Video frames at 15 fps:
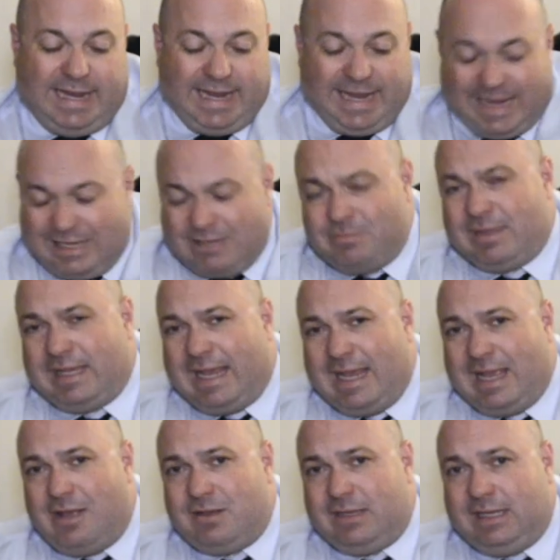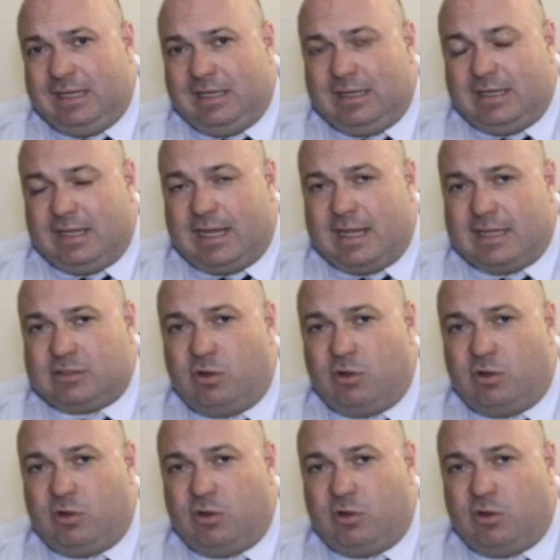Ingham County has